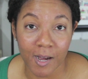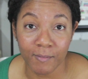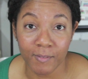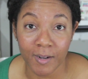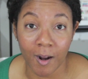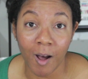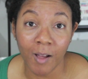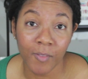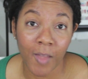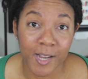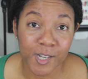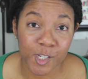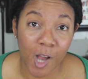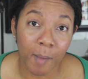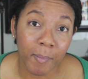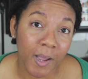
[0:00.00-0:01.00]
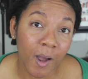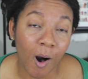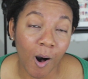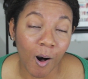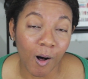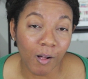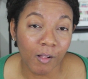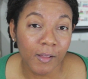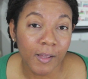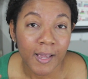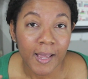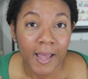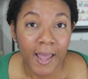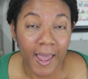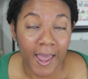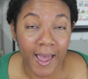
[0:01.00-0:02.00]
of an online shopping haul
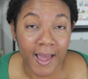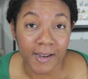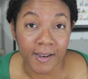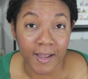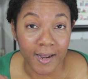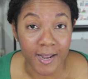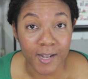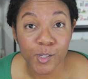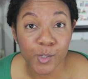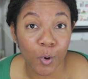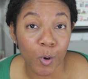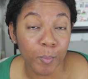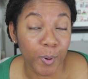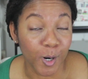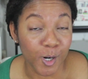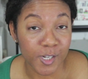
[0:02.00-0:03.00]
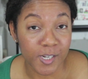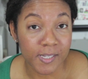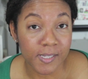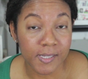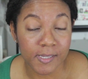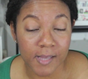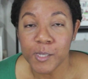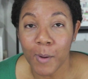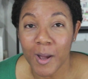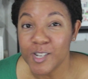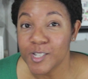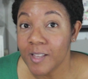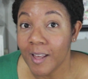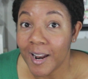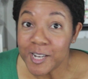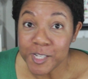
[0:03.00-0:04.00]
and an in-store purchase. So I
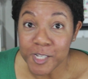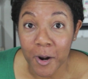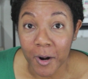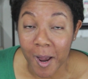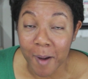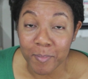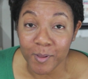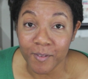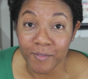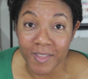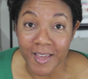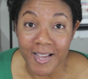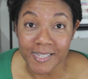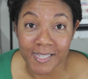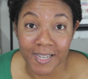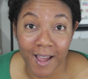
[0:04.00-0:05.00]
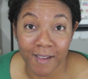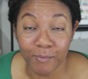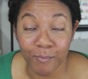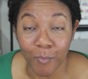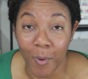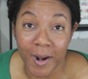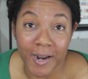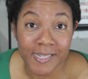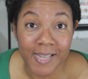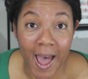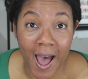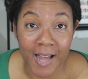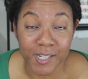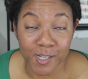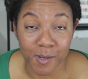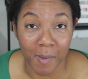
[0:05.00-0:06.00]
just thought I'd share a couple of things that I wanted to
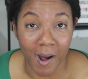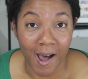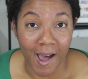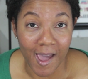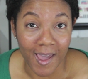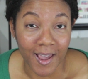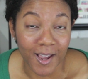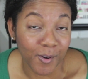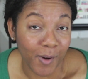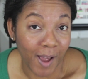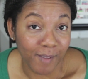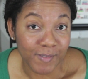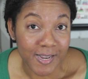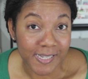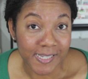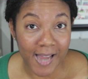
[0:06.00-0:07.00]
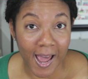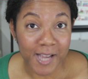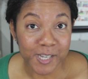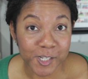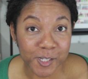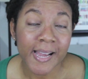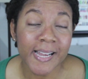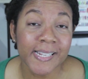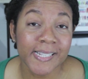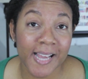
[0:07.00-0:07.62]
add to my crafting stash.